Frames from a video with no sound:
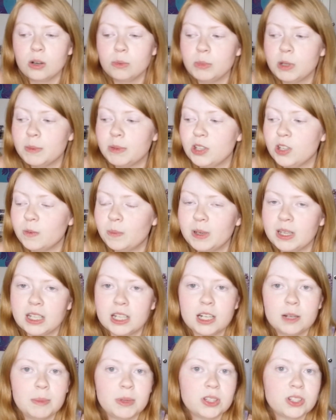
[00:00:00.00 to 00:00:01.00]
maybe you've been
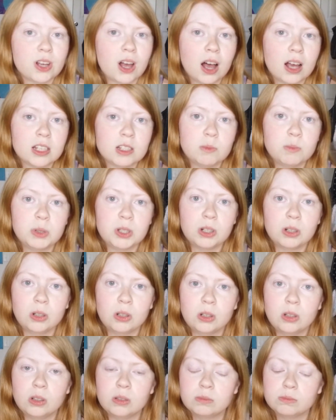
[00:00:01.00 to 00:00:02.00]
in a mental
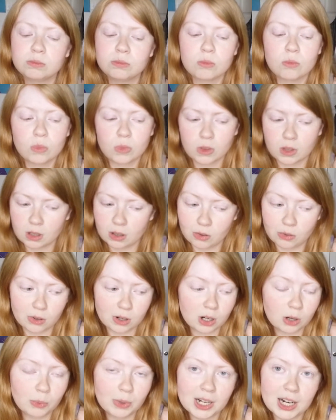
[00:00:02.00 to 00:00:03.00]
hospital,
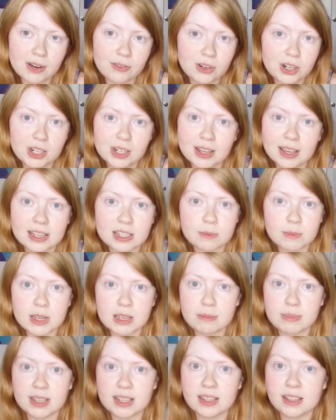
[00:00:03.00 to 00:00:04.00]
or whatever your case
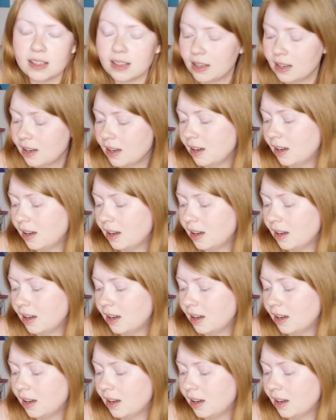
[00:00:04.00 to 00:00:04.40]
may be.